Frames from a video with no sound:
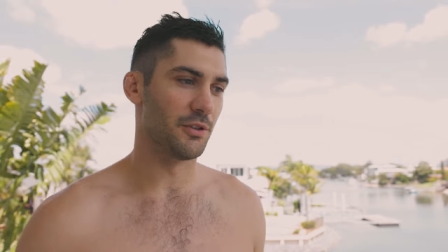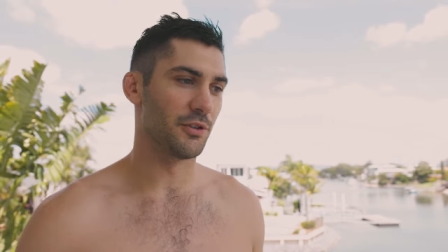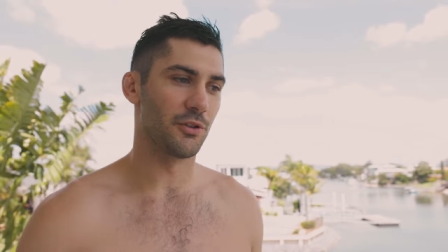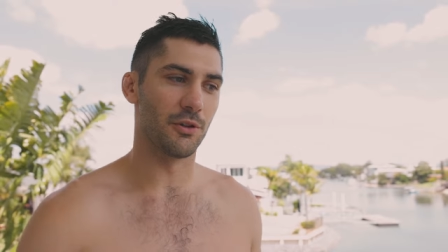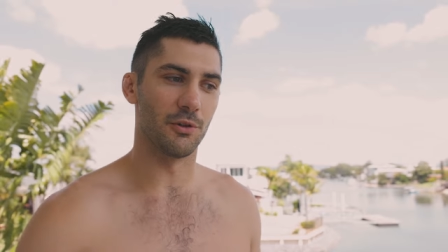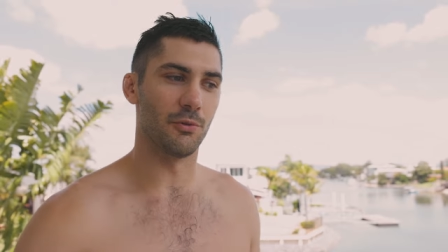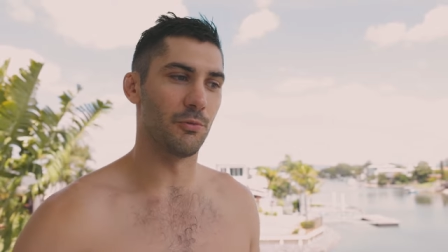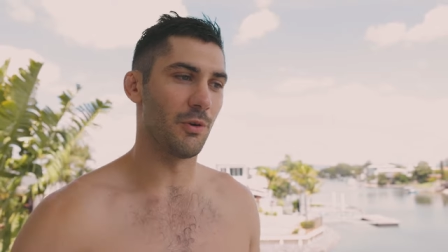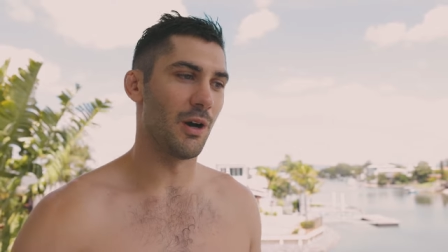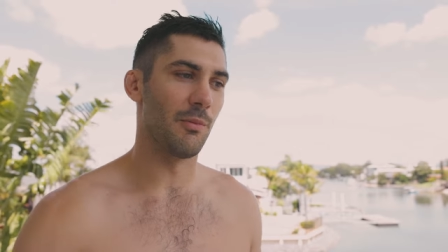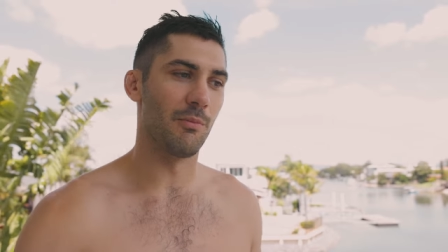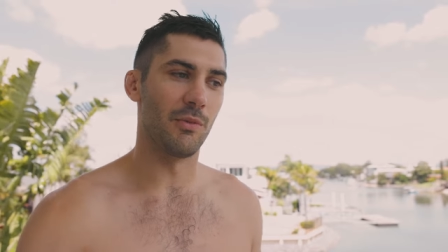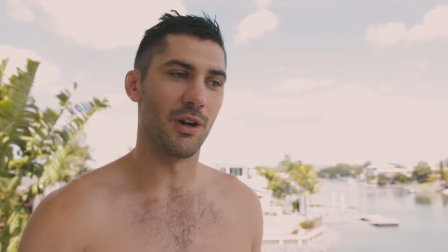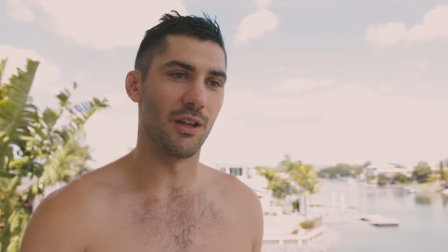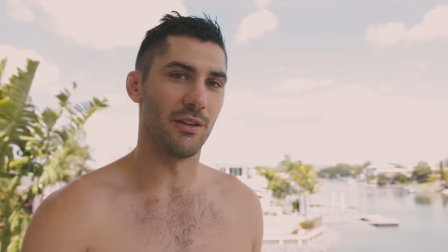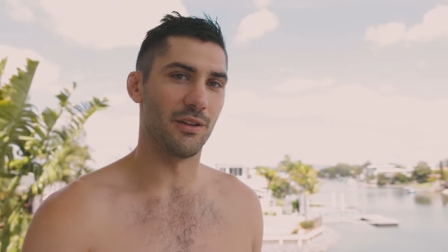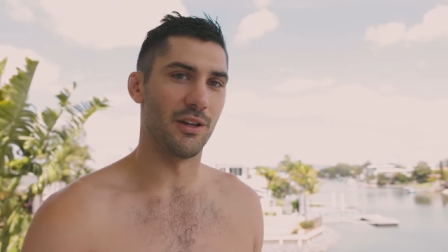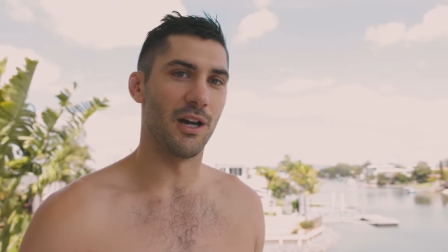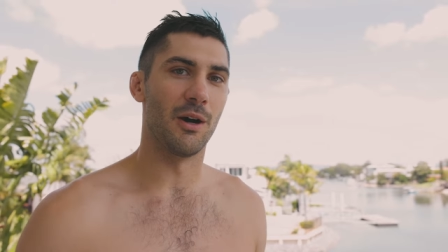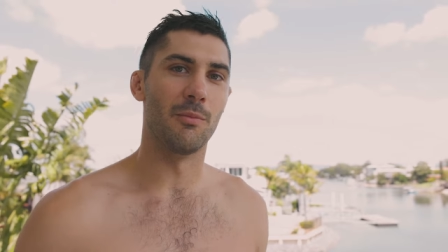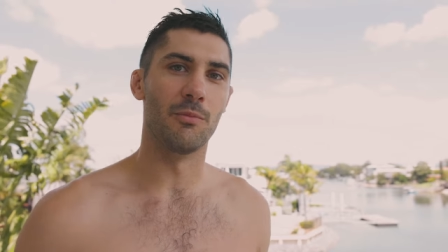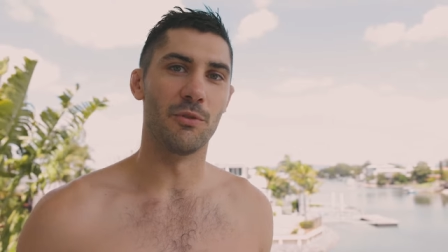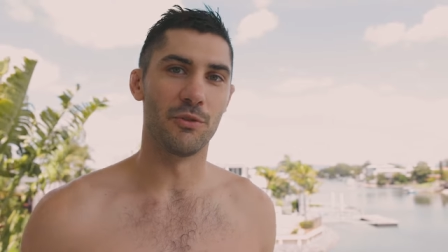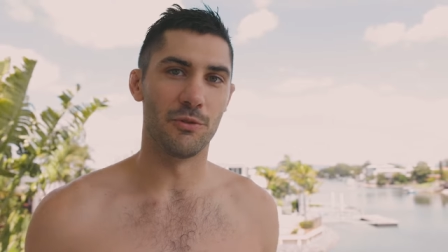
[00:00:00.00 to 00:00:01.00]
We just got to run by
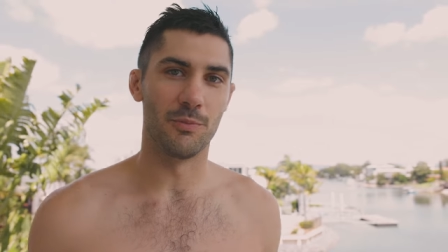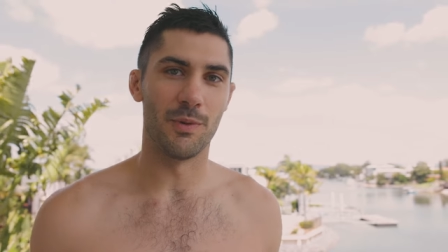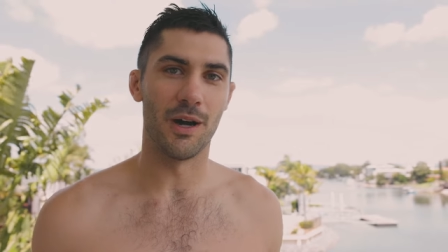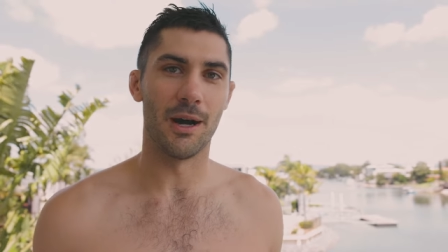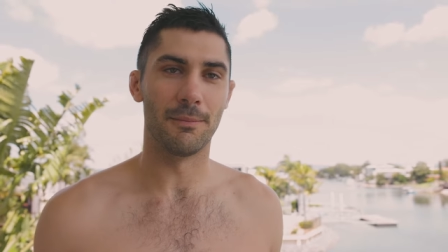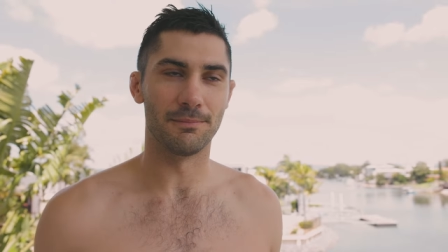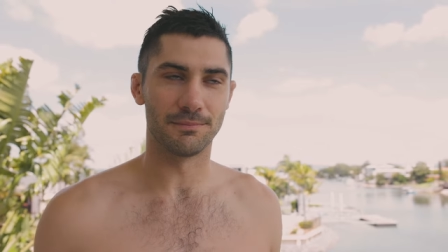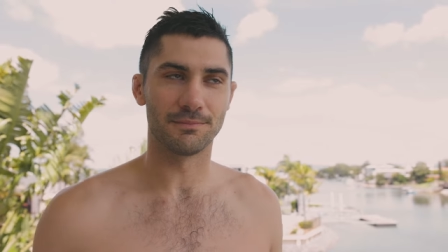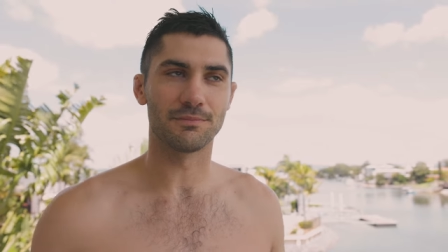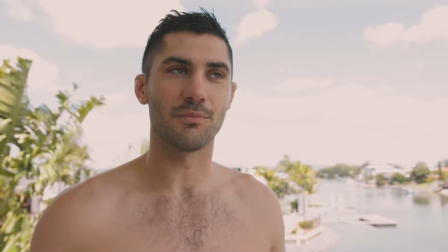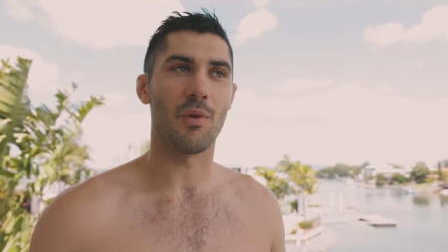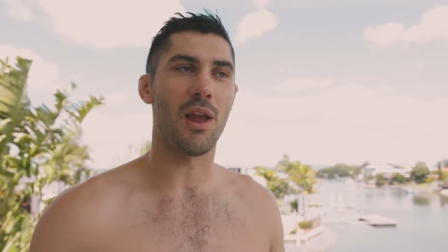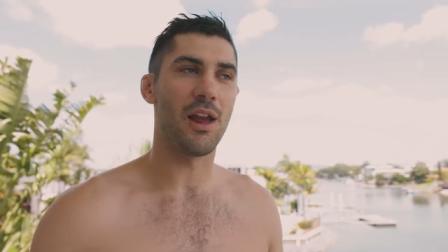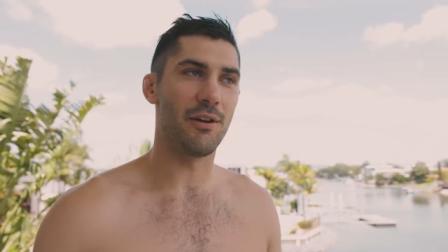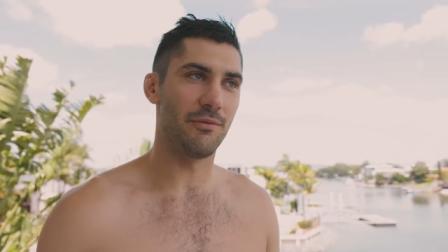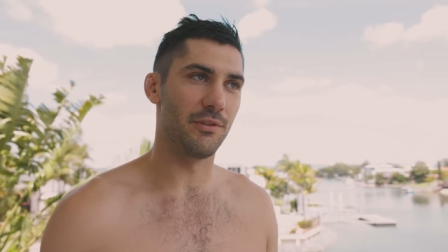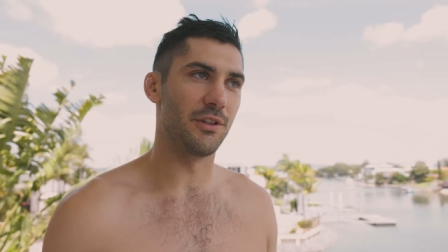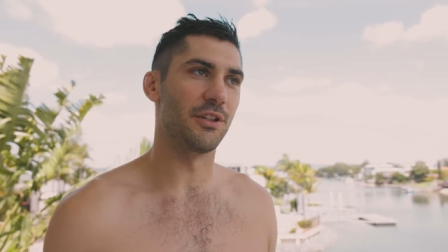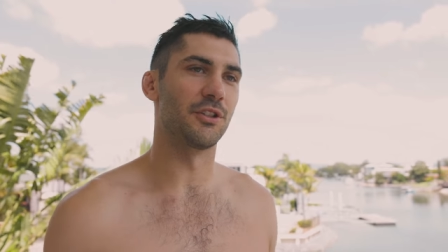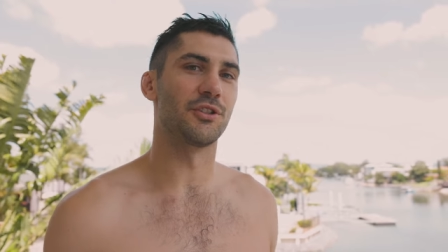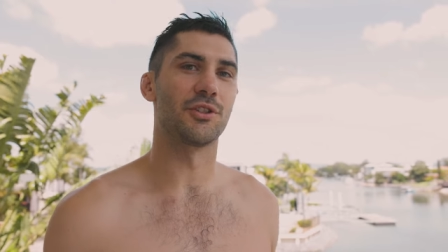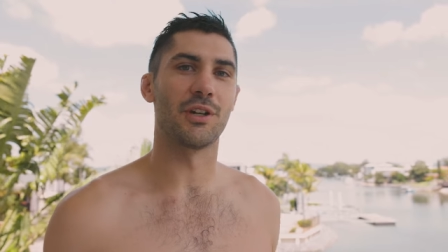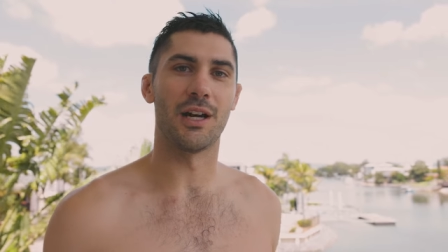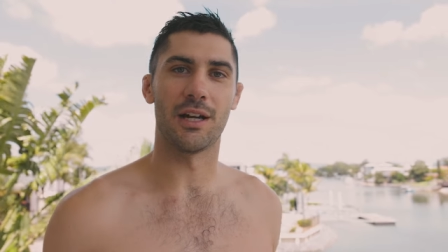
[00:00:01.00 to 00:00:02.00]
the numbers, but
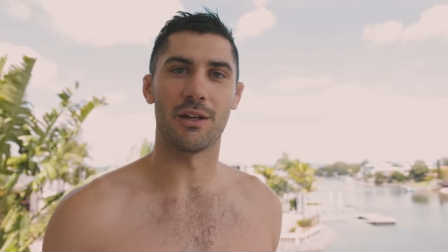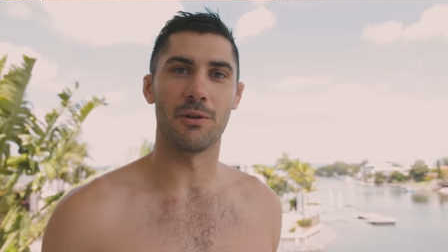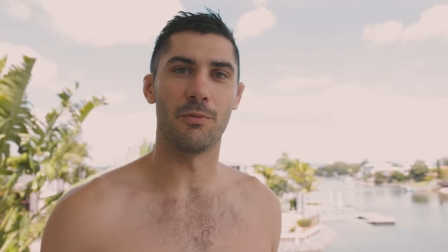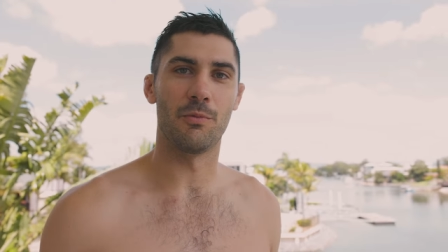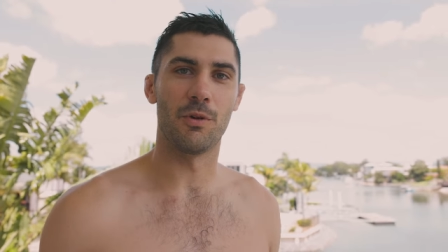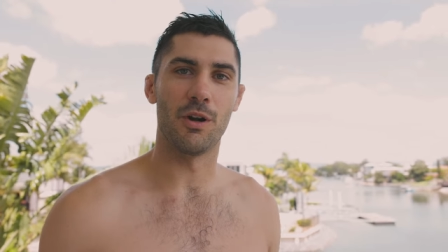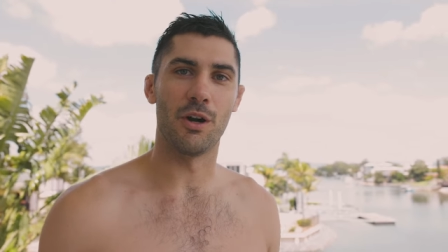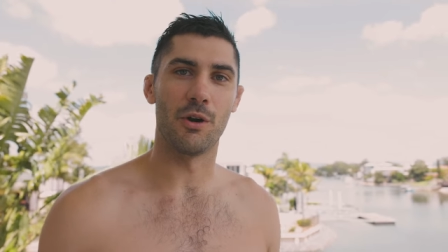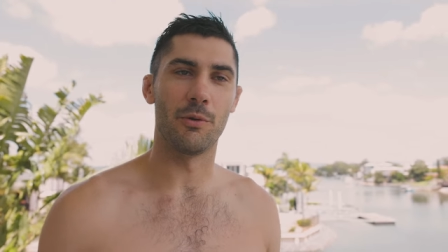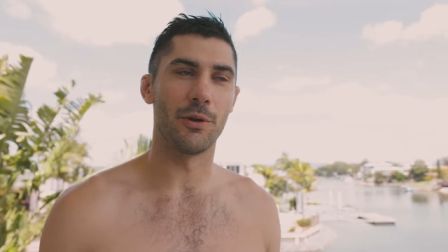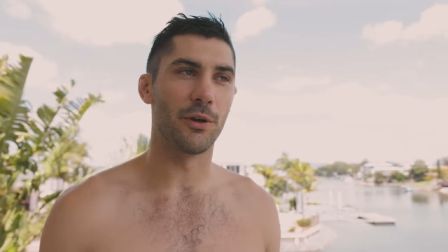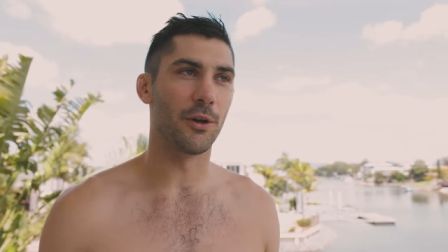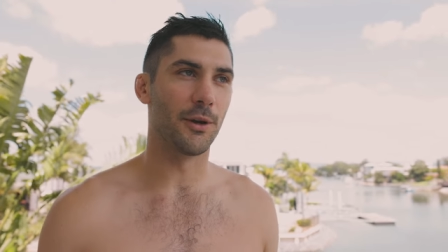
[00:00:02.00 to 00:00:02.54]
everything's tracking well.